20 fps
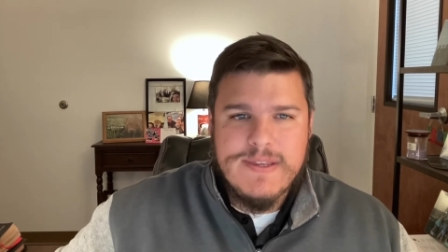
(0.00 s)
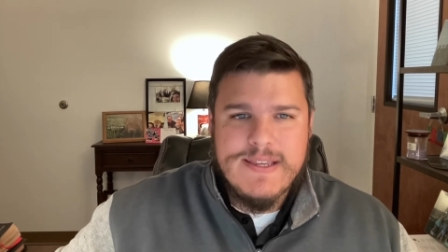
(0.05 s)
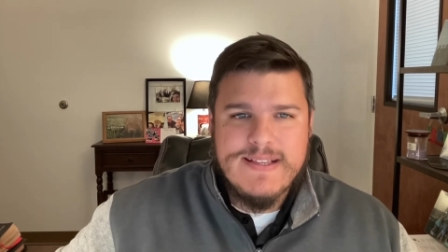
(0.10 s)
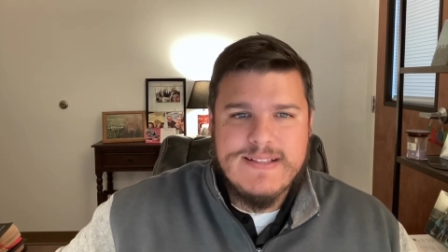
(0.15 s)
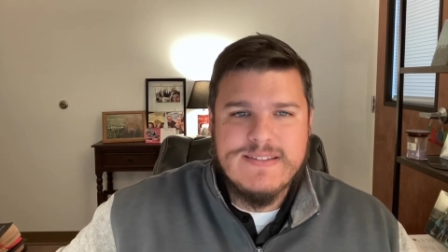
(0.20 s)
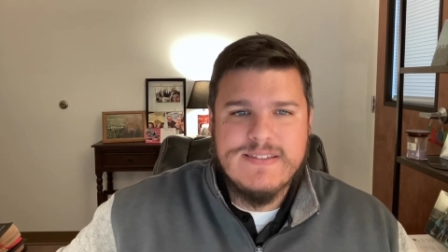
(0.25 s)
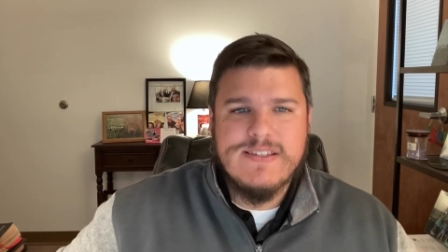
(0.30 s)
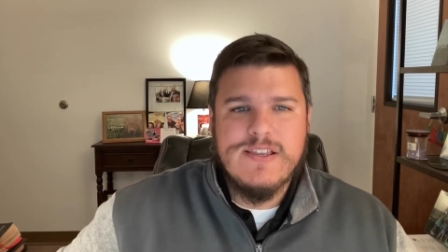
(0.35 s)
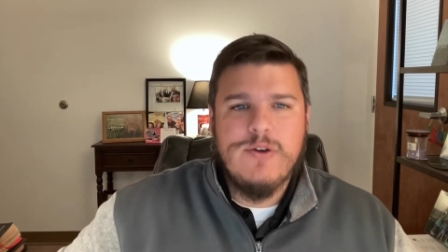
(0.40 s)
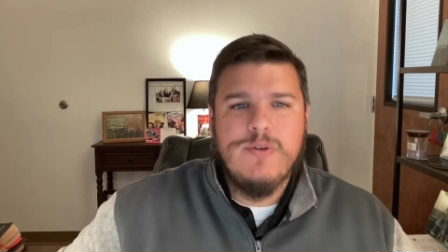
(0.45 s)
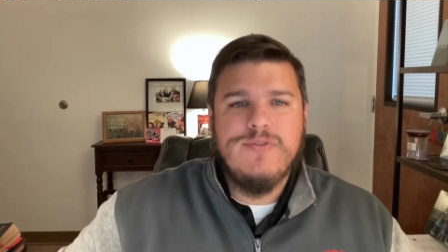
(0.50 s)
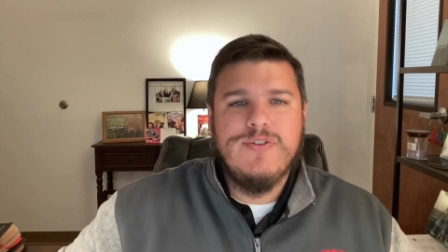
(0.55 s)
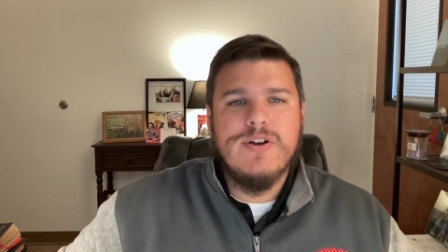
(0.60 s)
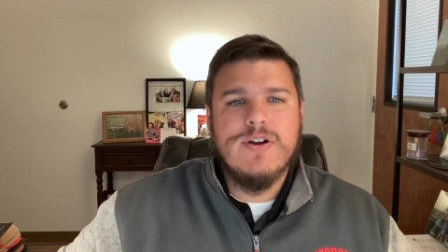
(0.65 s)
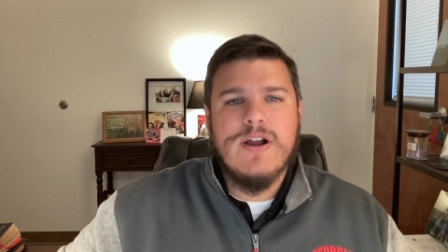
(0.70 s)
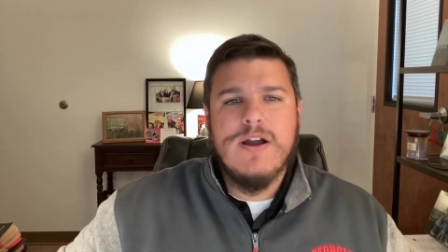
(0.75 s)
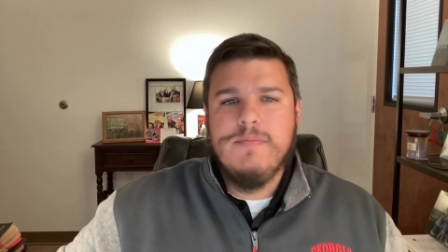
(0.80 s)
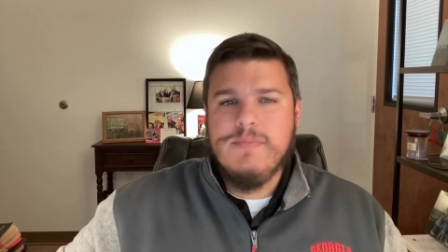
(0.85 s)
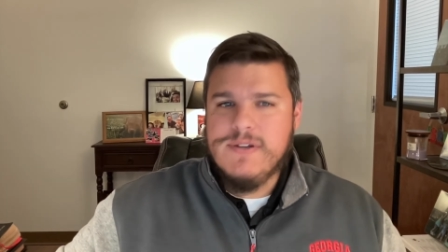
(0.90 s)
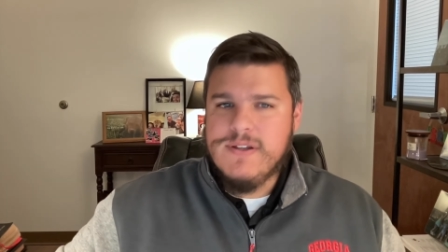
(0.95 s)
And so if you're
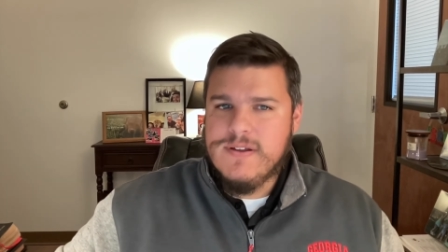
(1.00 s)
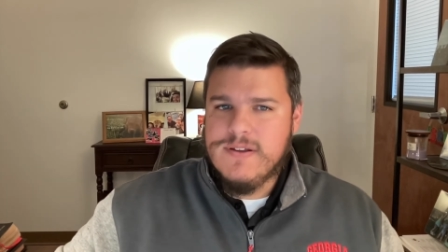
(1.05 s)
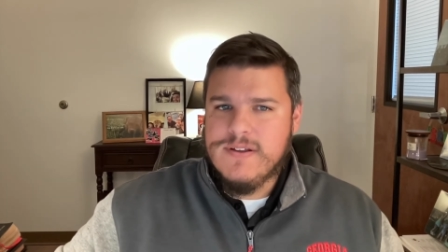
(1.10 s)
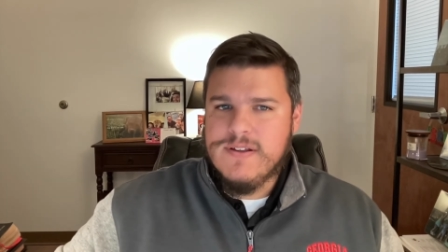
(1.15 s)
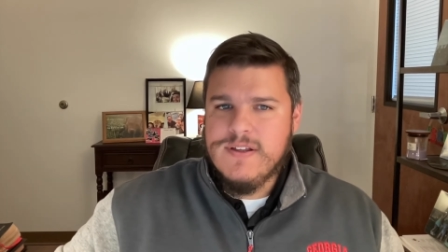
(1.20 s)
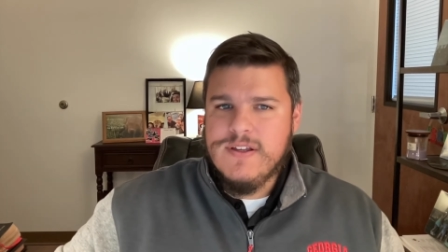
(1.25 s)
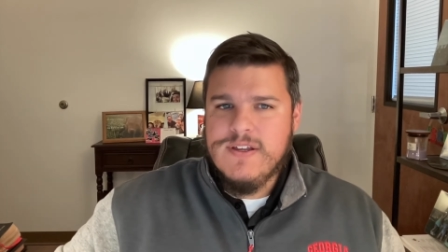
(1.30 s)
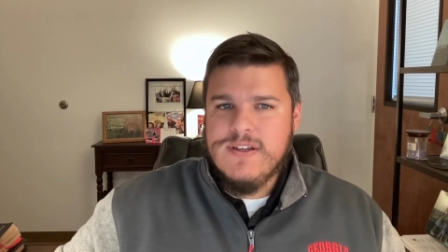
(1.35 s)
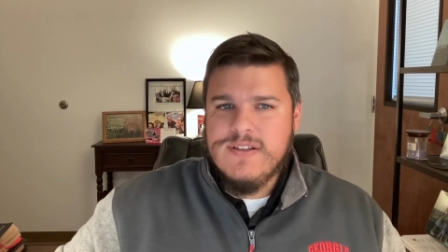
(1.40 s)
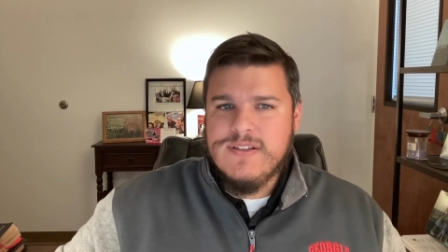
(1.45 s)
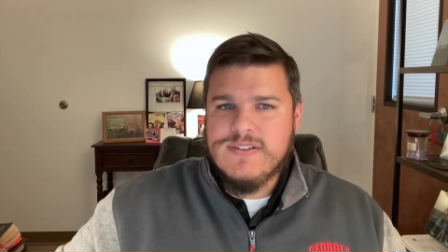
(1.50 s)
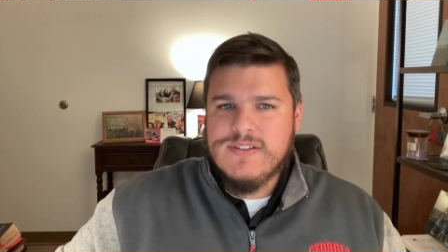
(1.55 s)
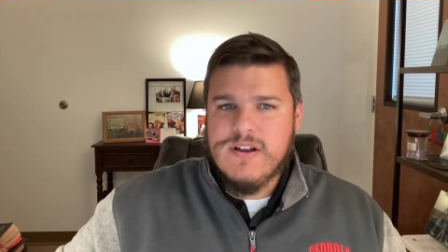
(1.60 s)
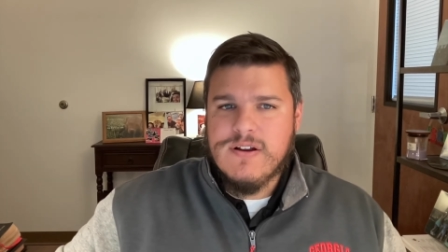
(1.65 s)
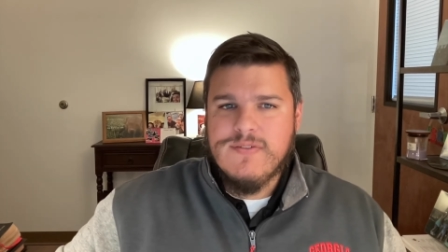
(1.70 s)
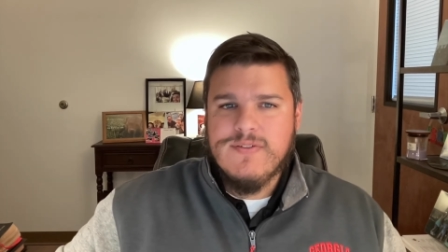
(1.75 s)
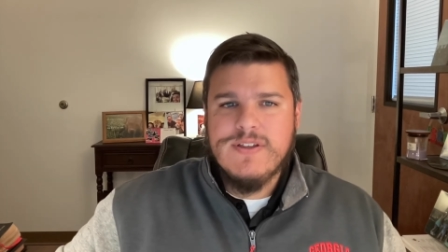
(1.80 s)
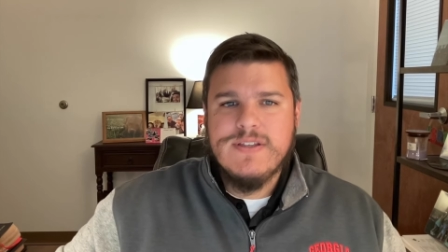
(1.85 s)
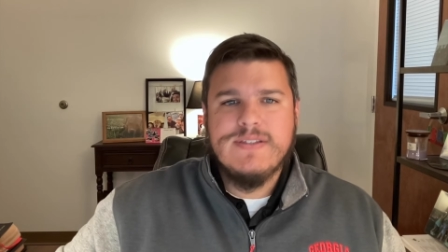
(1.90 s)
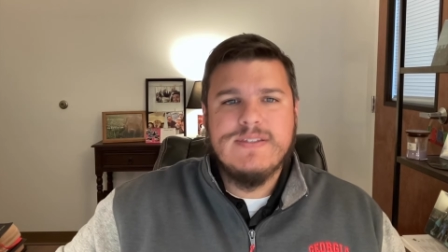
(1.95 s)
coming to
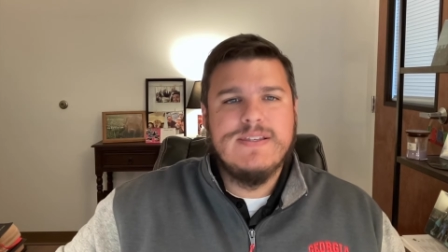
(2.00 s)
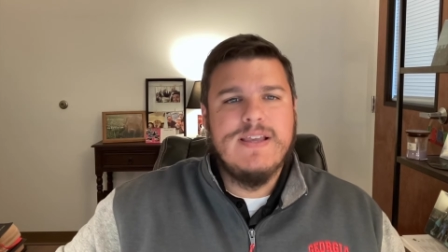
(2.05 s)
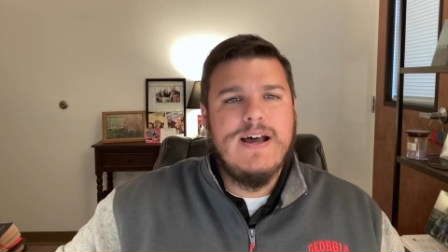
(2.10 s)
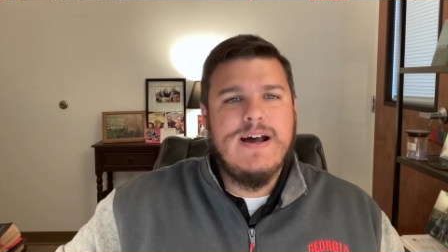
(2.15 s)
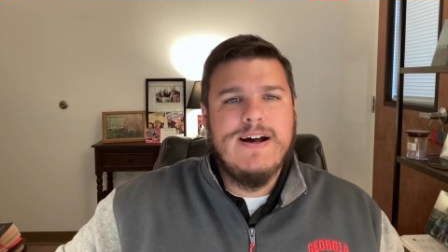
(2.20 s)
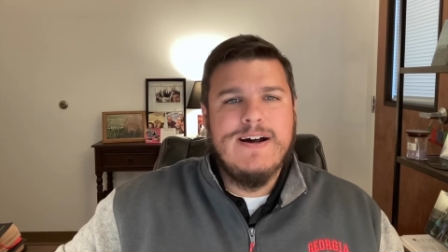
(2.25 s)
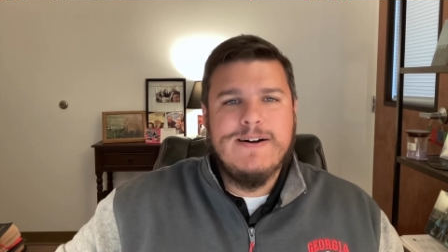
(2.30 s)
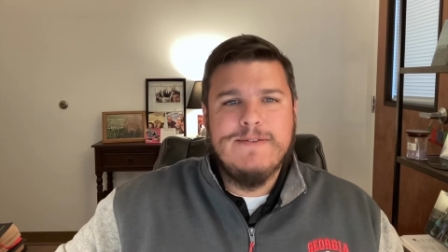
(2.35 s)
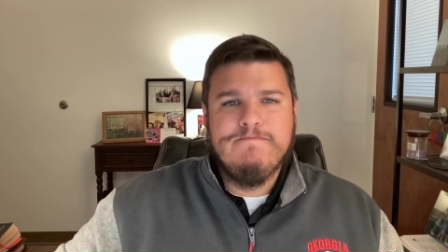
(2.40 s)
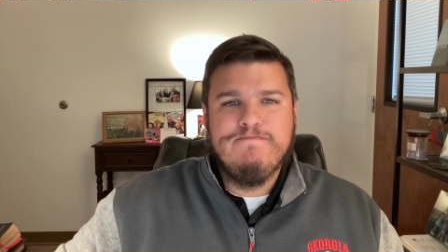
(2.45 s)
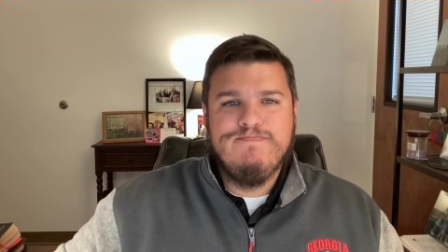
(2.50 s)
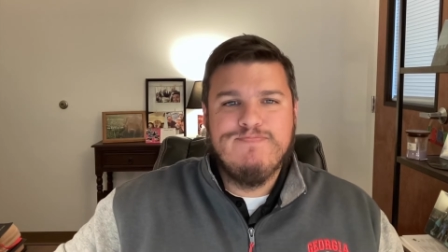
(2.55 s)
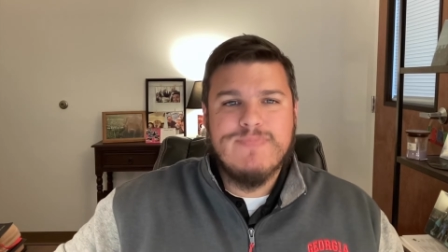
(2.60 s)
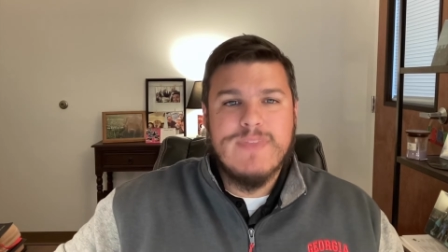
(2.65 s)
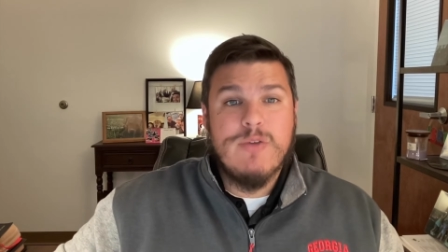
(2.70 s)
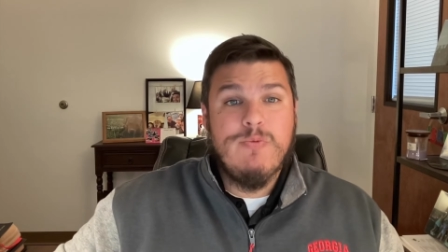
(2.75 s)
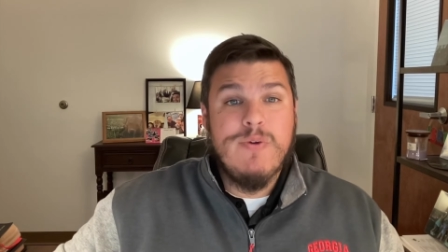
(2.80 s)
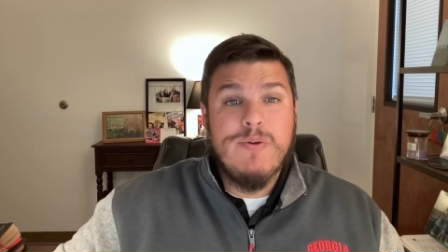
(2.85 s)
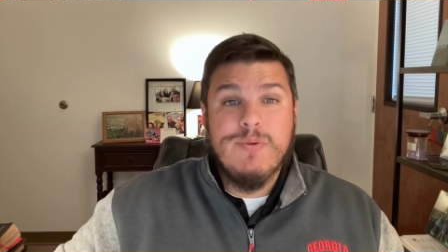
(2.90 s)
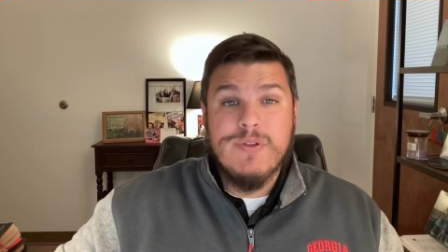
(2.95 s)
service, um,
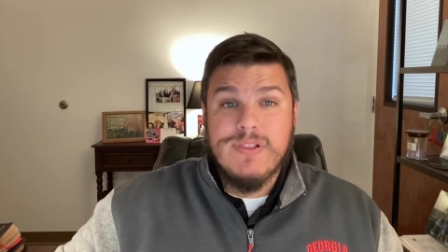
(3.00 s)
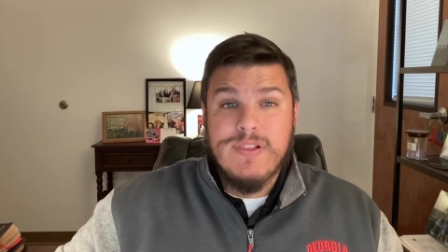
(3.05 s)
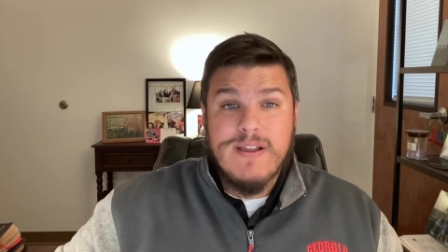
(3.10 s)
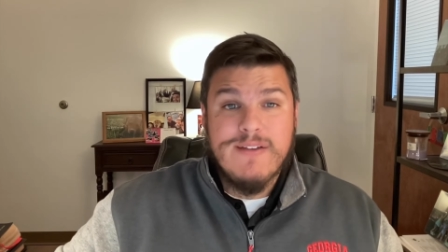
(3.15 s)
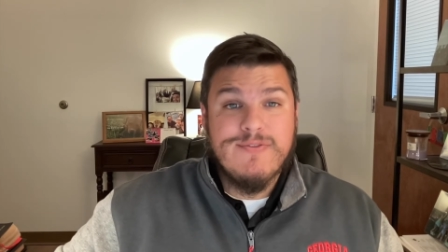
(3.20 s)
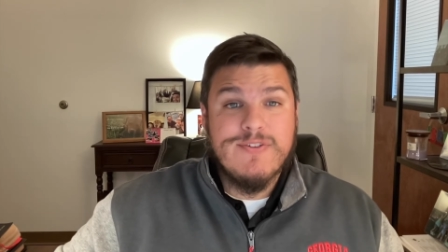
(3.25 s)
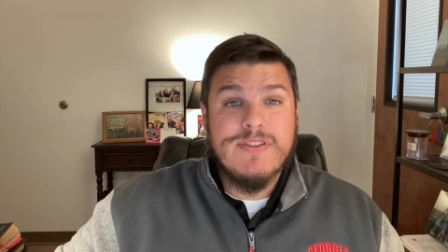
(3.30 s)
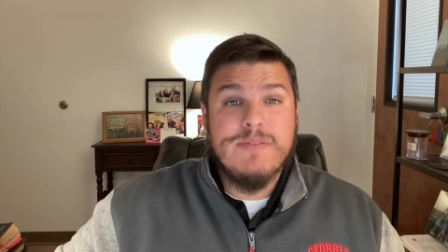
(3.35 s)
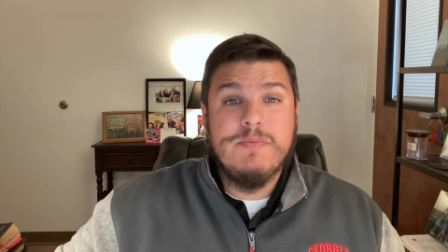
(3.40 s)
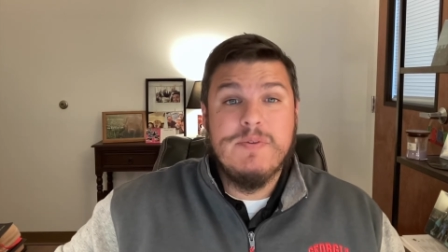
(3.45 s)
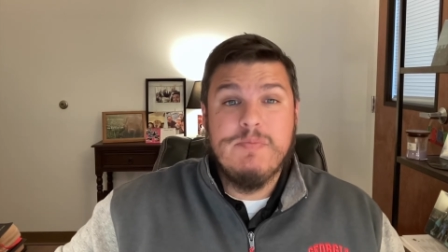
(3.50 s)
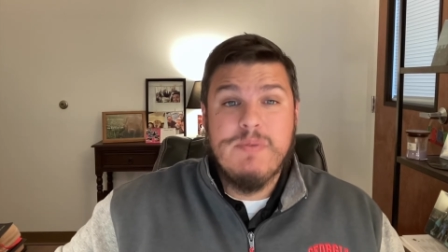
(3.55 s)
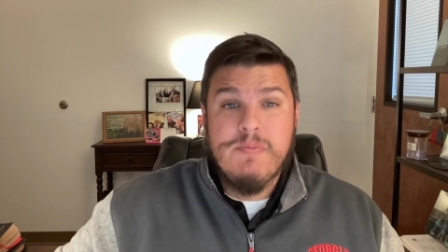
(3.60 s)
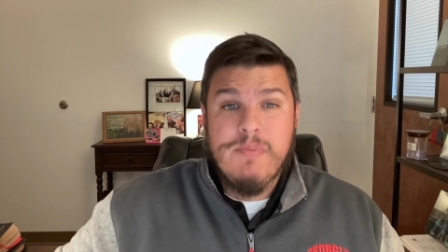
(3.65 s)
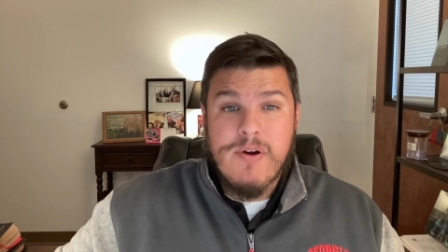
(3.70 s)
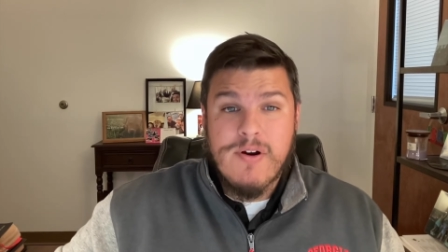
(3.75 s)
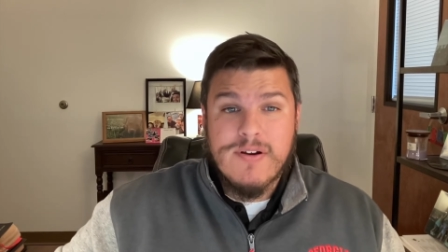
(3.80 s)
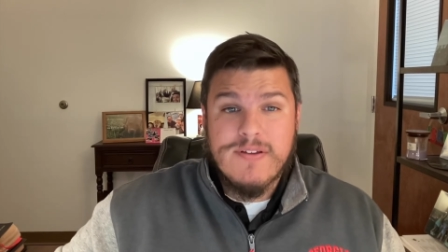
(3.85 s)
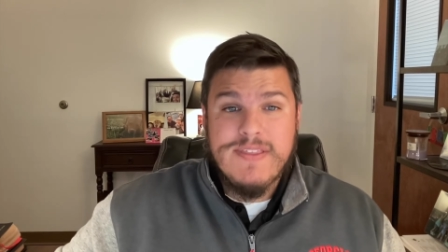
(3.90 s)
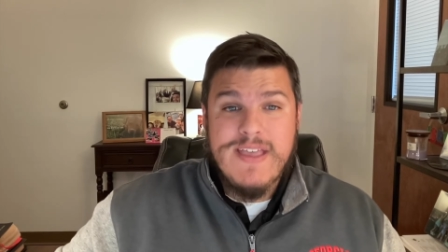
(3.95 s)
we would love for them to be
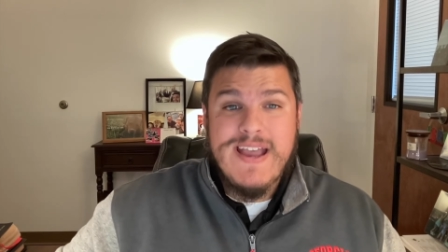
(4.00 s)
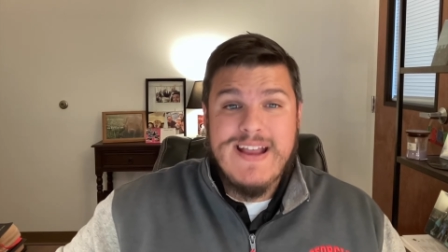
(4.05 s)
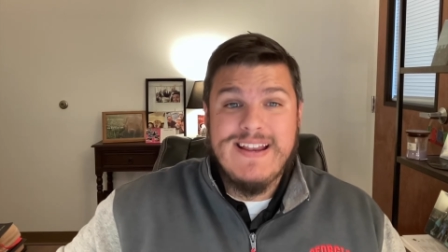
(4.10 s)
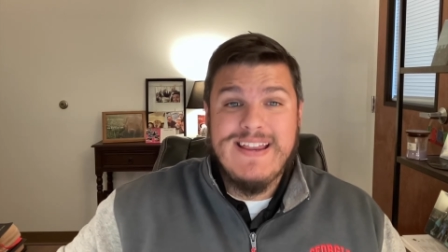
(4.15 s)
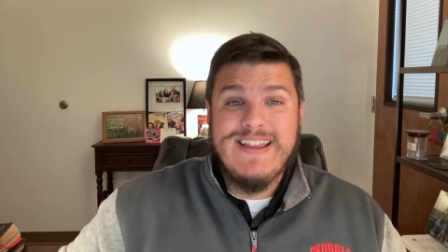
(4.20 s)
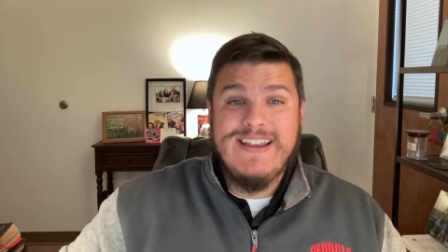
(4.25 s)
part of that.